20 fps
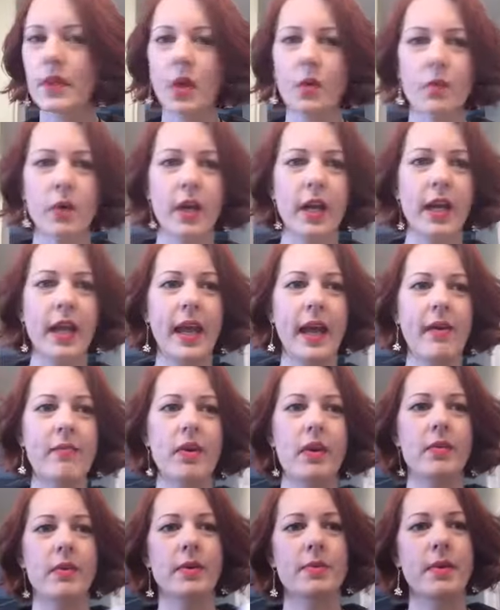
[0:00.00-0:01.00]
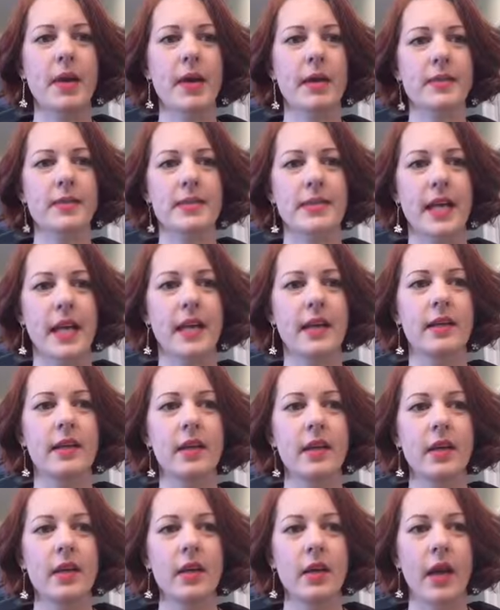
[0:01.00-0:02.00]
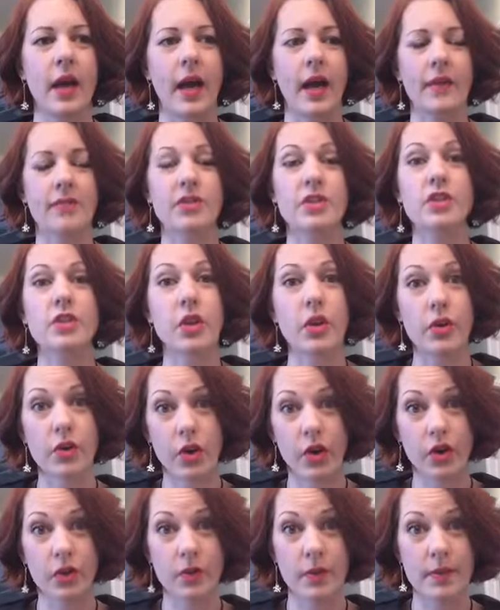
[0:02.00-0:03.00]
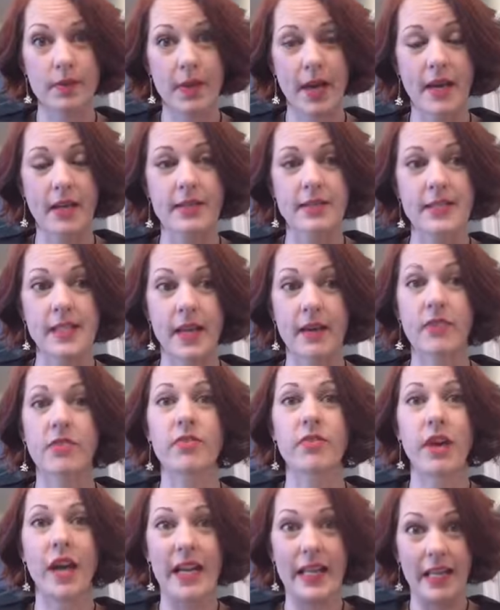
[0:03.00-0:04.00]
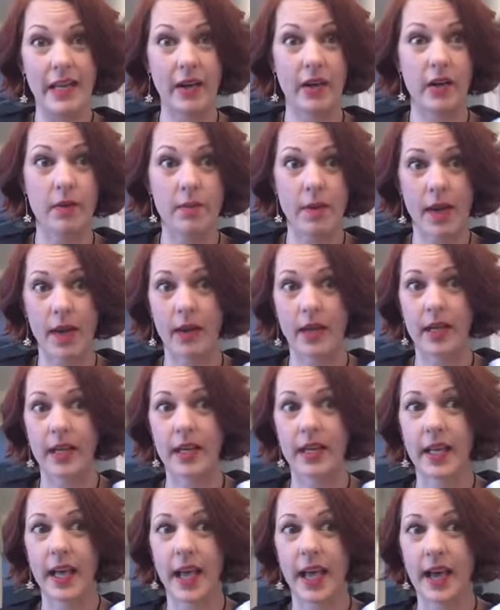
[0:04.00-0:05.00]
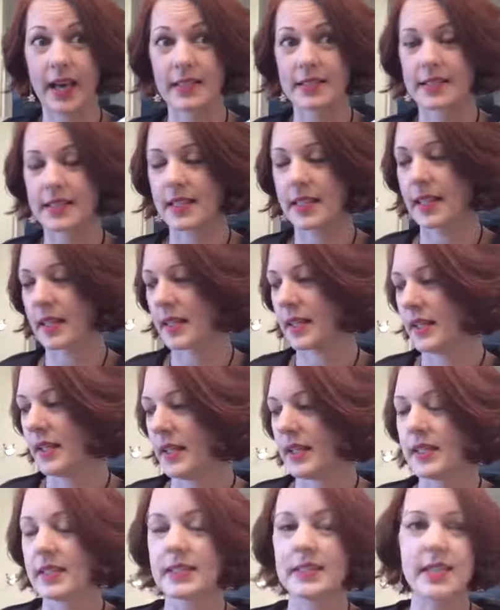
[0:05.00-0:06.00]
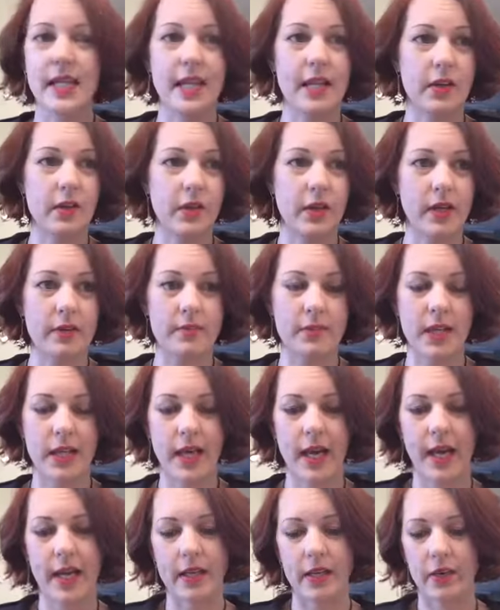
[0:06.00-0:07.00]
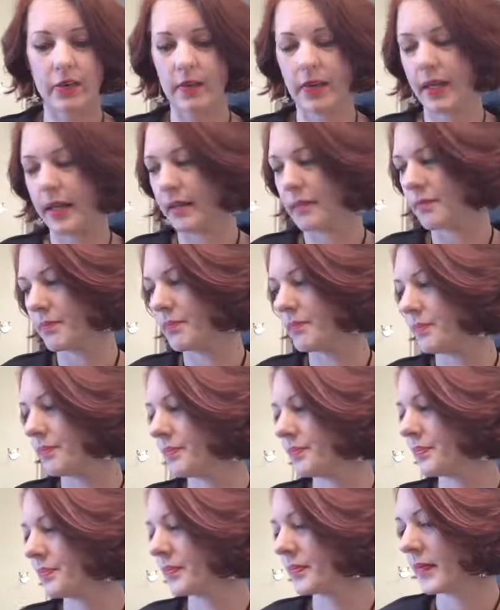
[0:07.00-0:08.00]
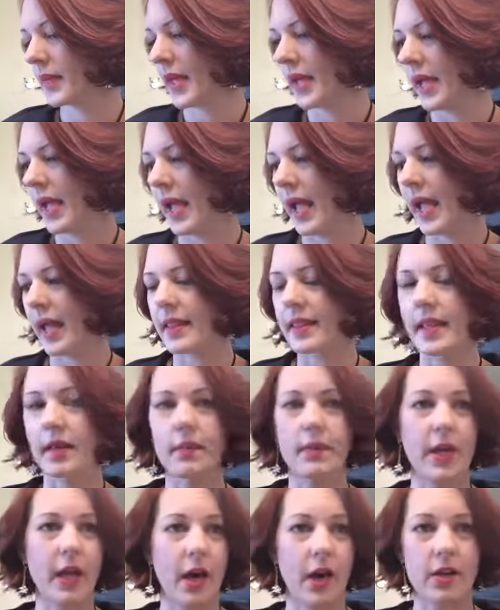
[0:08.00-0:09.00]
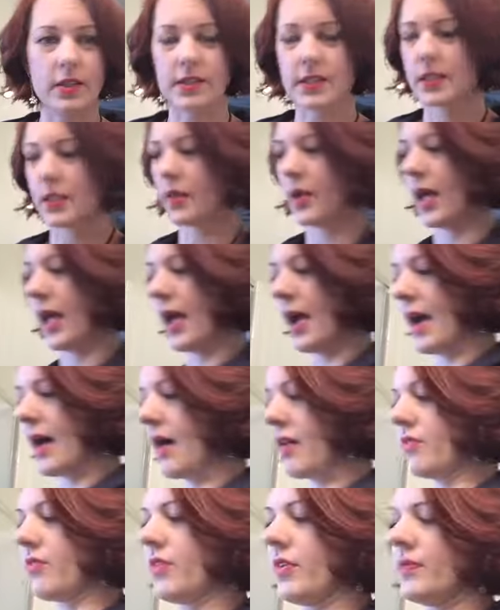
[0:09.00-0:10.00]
we're going to have our repair set. If you don't know the repair set, find out about it. It has the day cream, the night cream, and then we also have